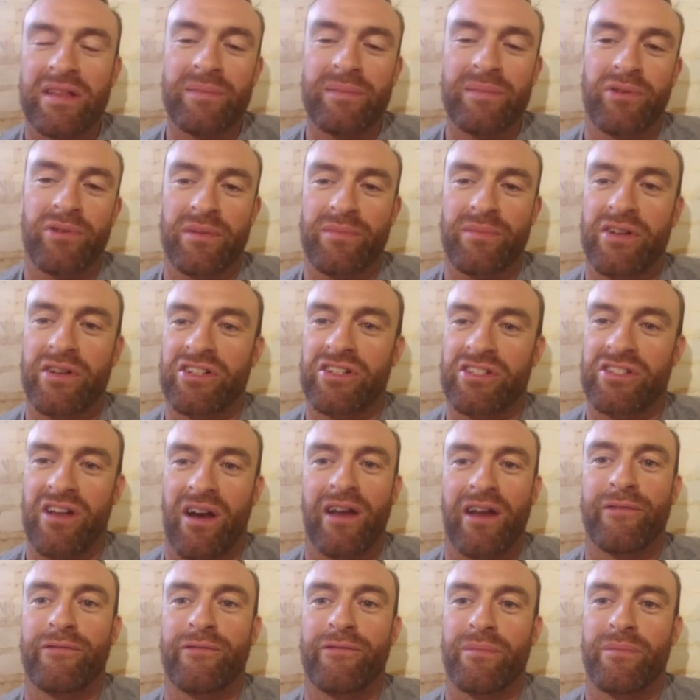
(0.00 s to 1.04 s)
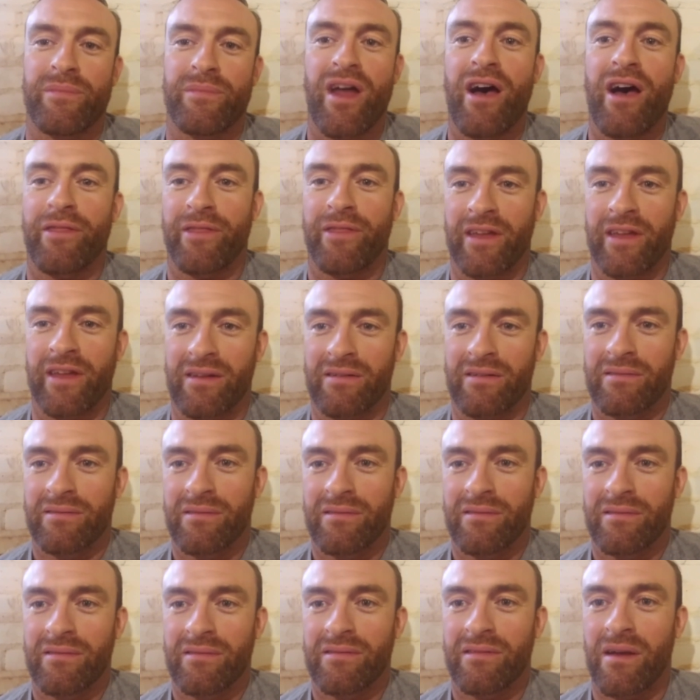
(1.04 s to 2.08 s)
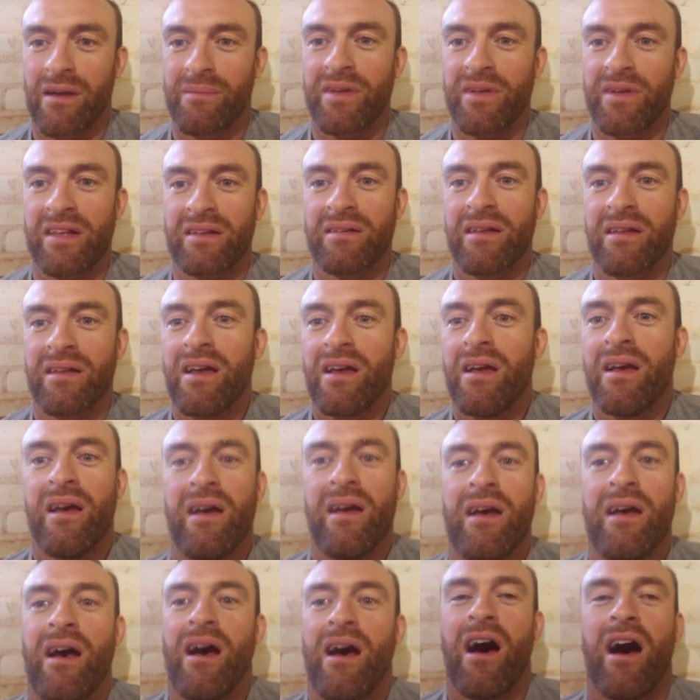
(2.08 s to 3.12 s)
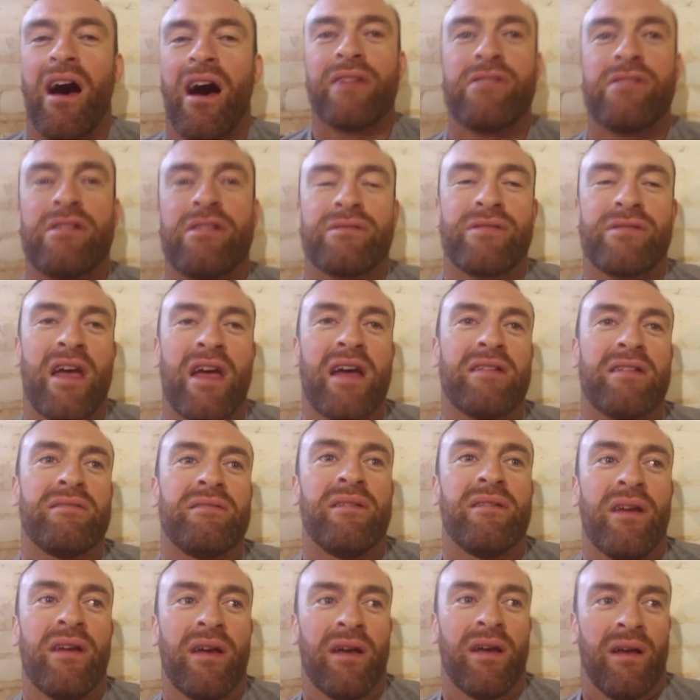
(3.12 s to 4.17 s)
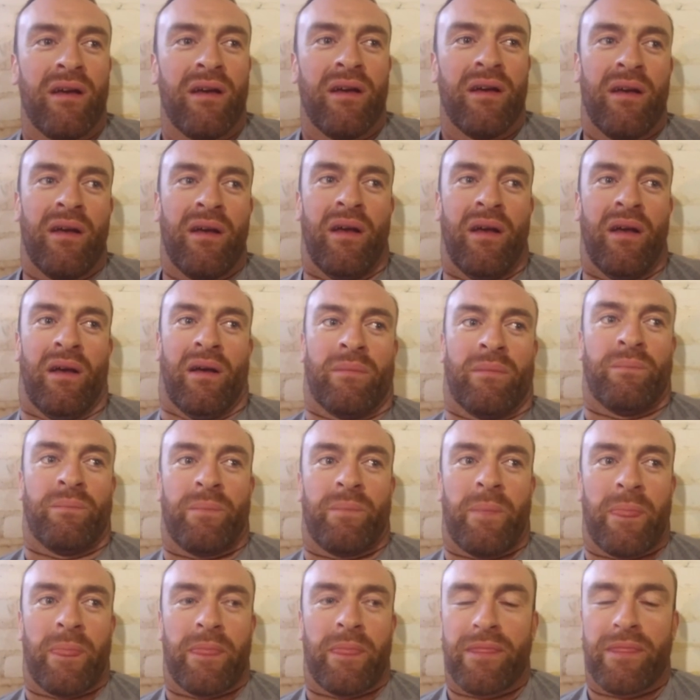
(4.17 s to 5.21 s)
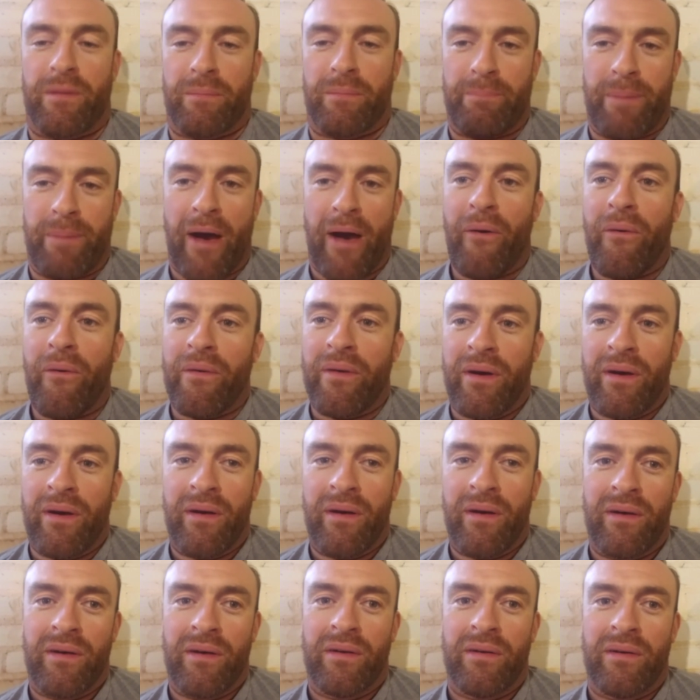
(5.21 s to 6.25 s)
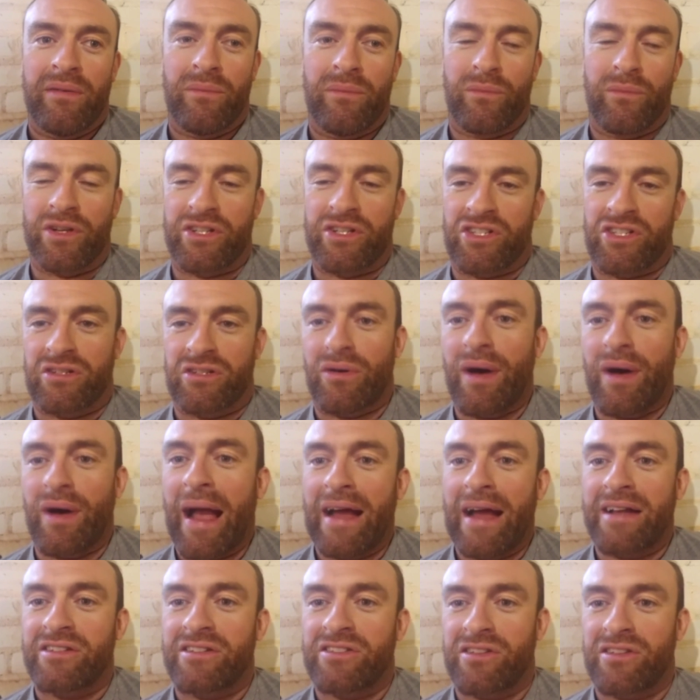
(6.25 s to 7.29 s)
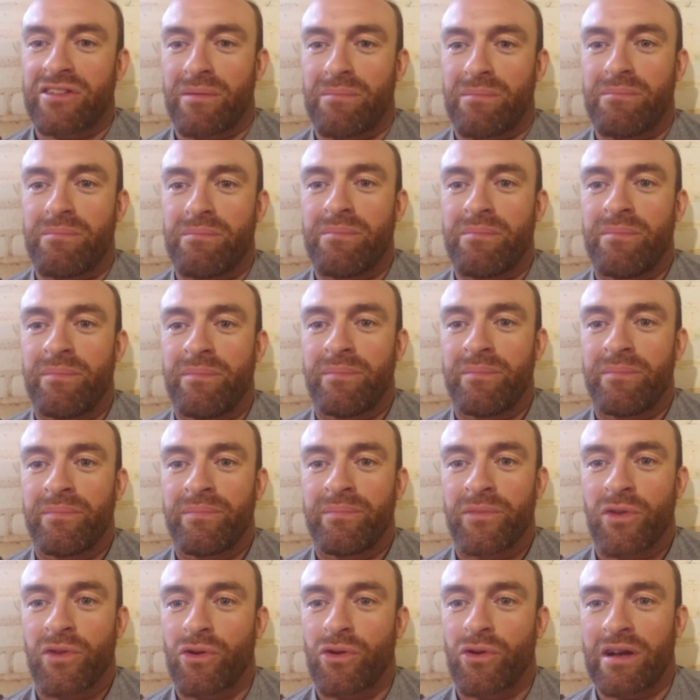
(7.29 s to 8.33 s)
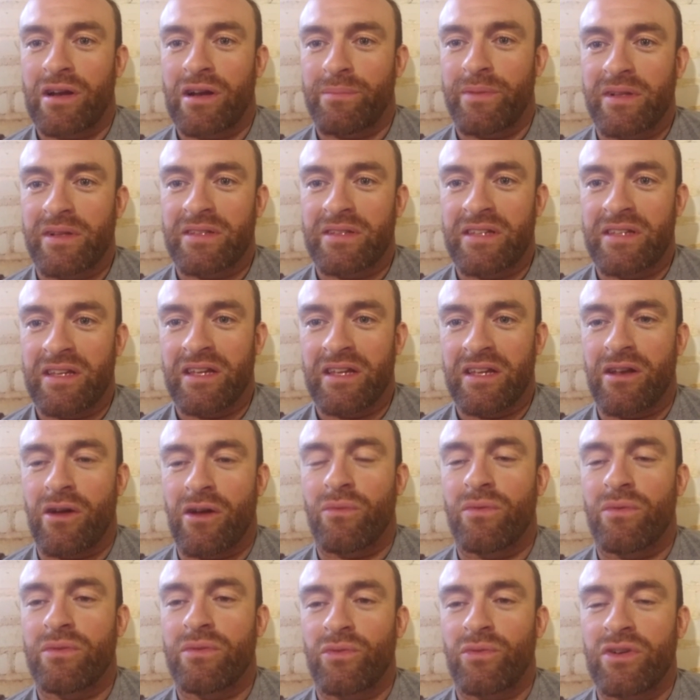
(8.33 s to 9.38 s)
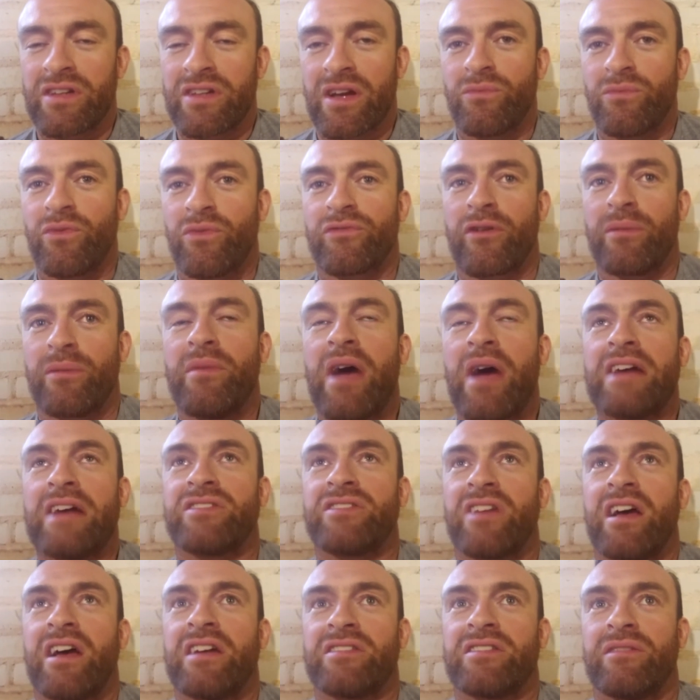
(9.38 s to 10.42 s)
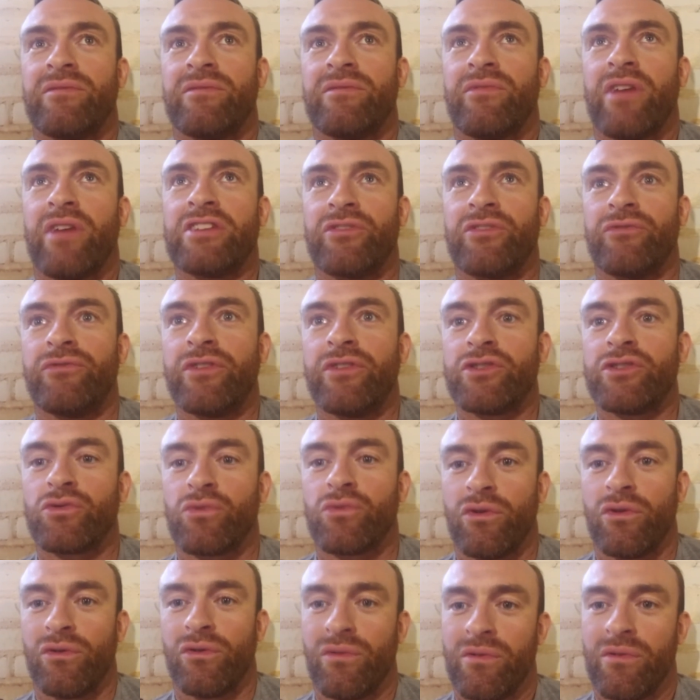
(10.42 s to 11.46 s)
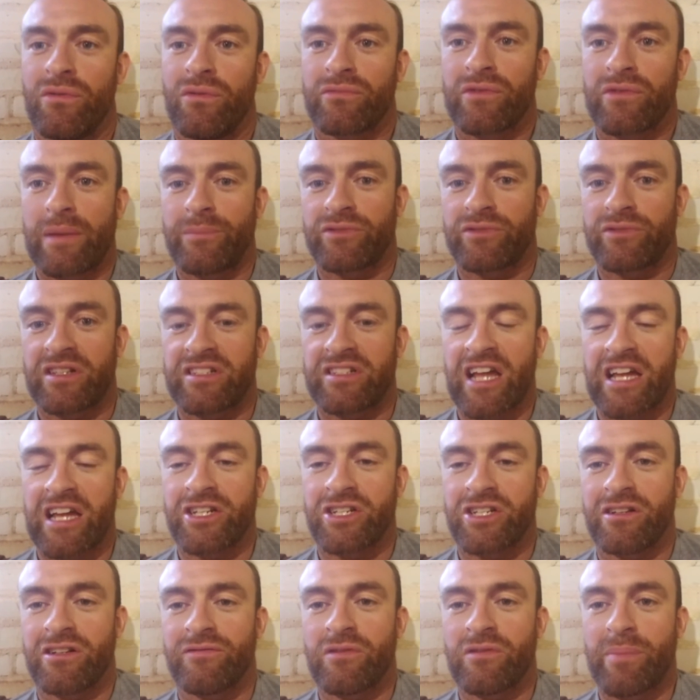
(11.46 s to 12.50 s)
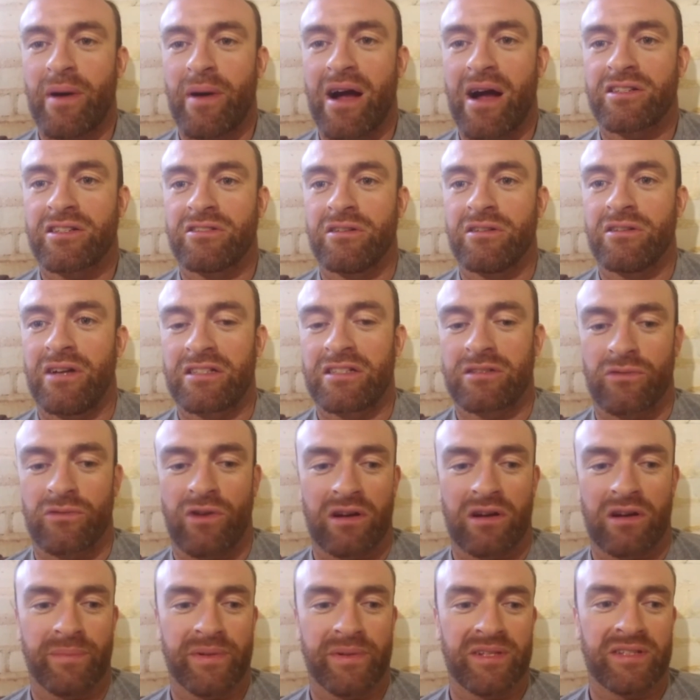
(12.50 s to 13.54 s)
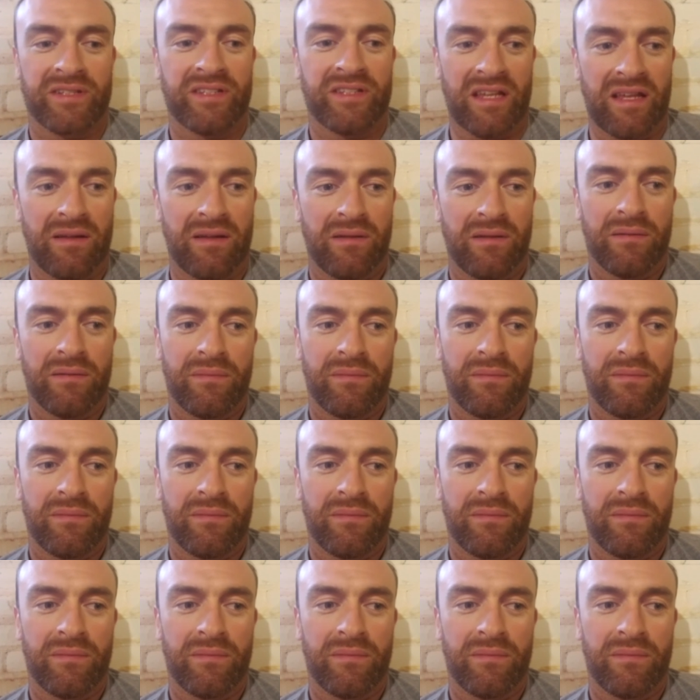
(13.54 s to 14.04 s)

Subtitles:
pretty much started from nothing. I mean, other than the belt, which still had some credibility, you know, we from as a visual representation of the past, still had some credibility.